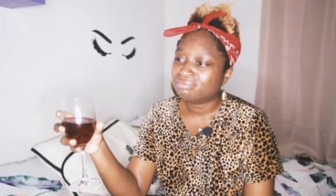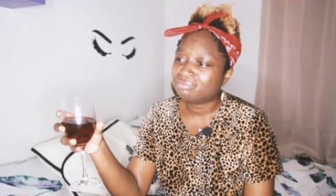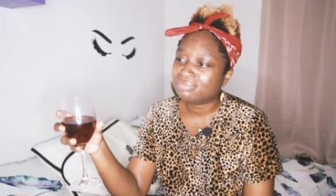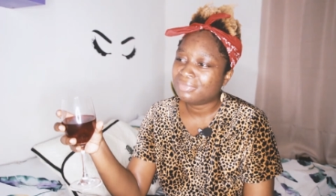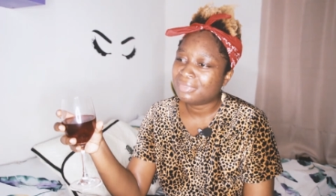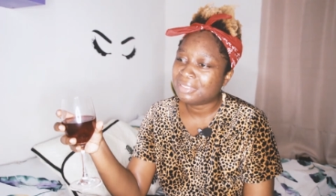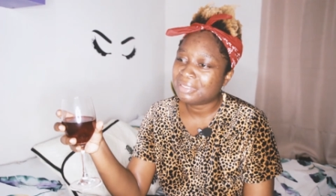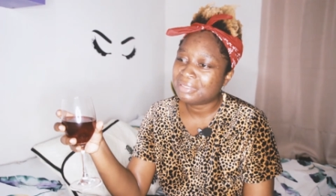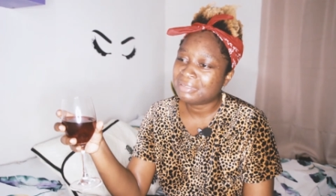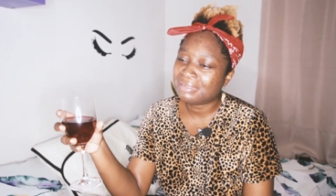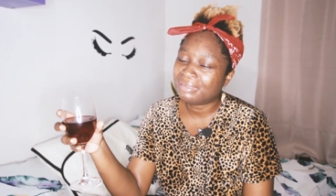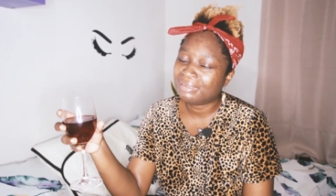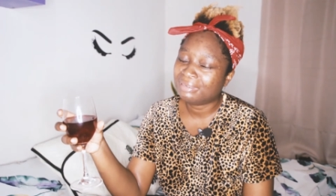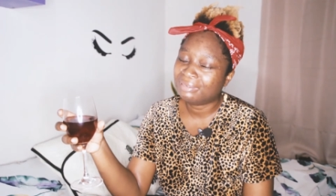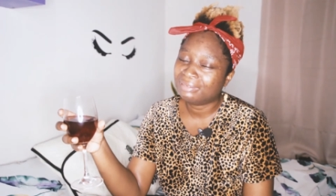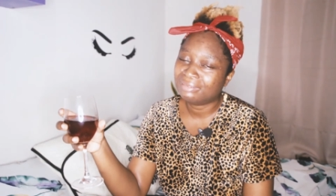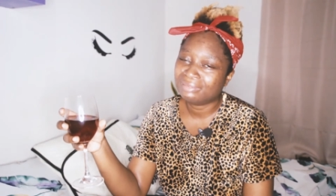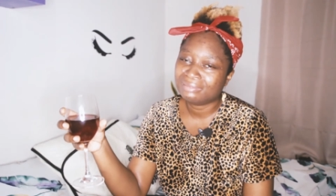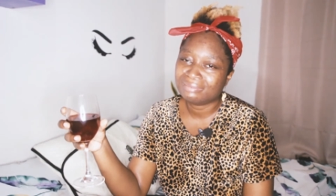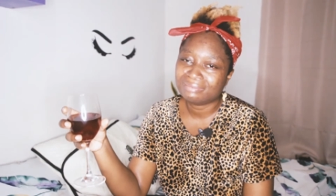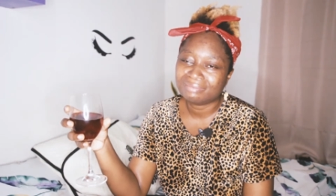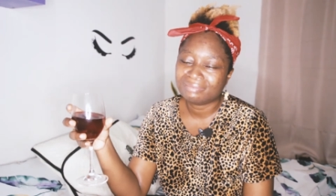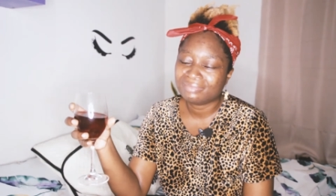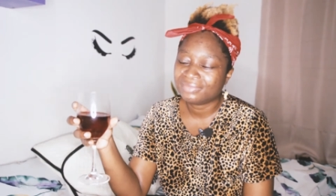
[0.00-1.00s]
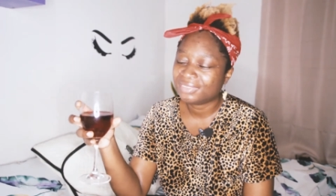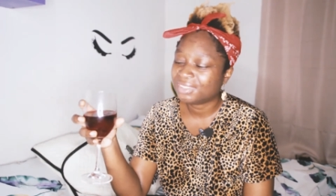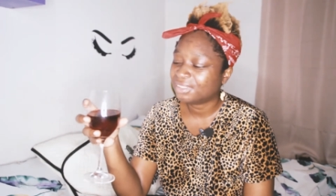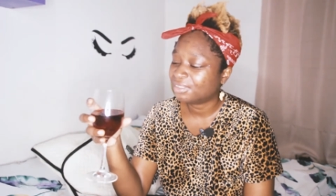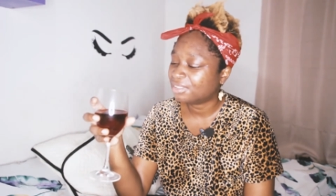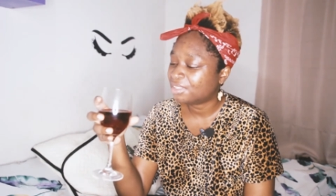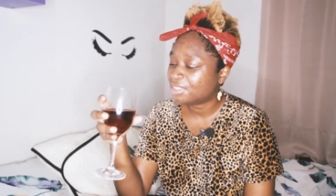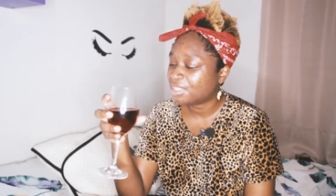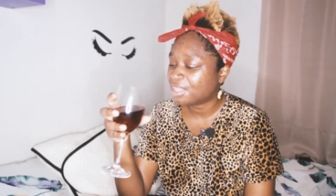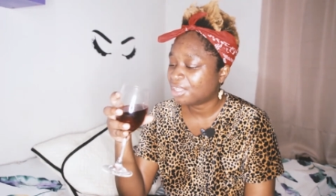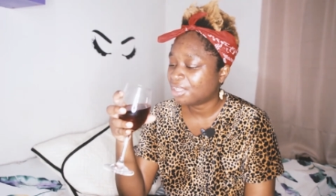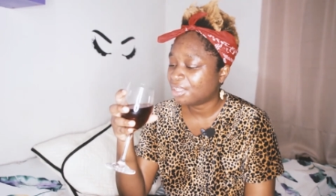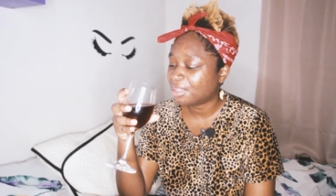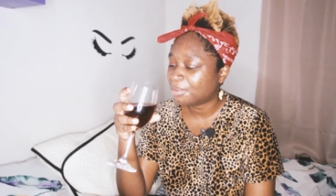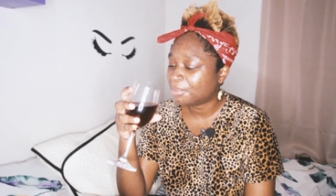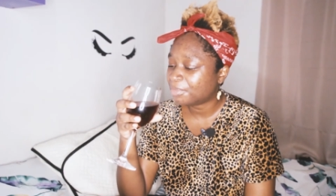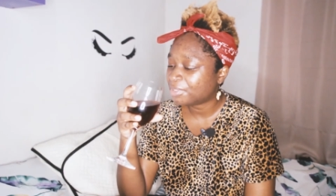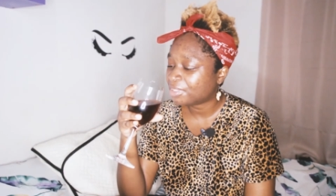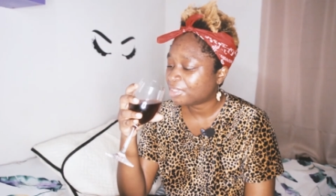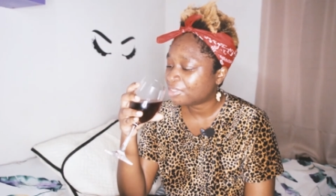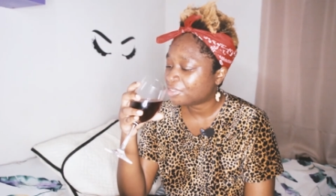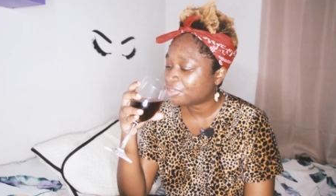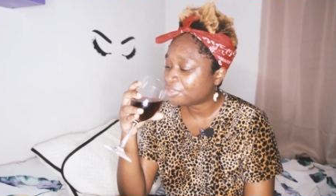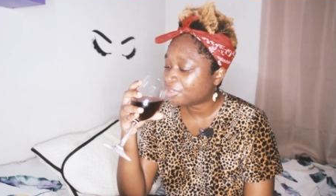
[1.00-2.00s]
Let me
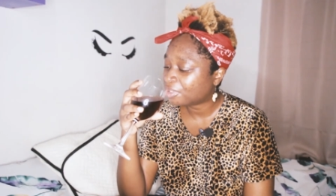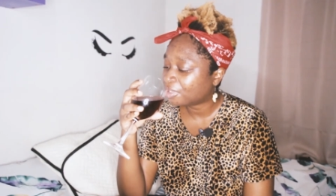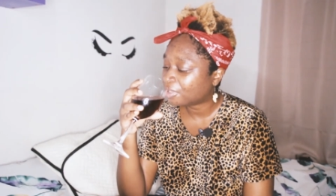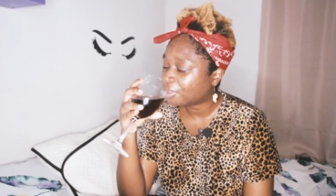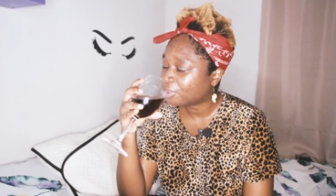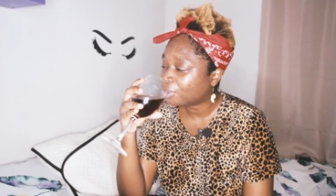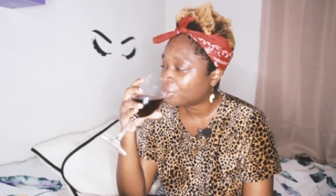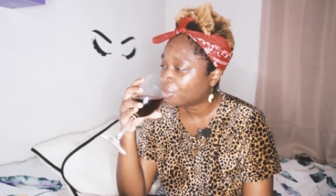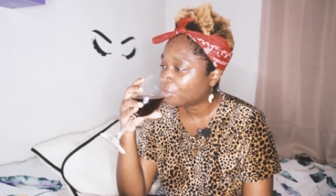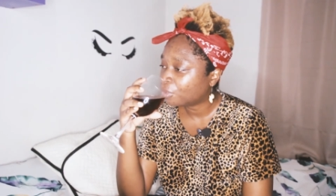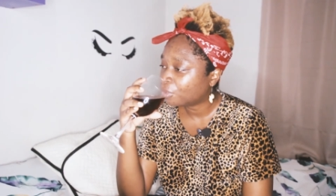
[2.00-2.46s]
just drink.